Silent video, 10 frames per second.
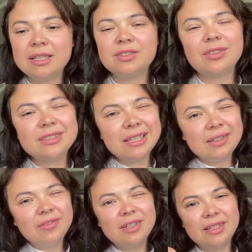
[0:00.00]
So let's
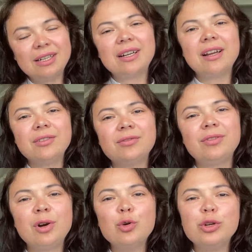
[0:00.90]
kind of
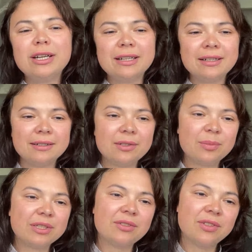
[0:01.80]
hone it in a little
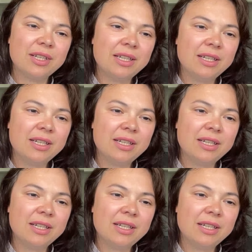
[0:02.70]
bit.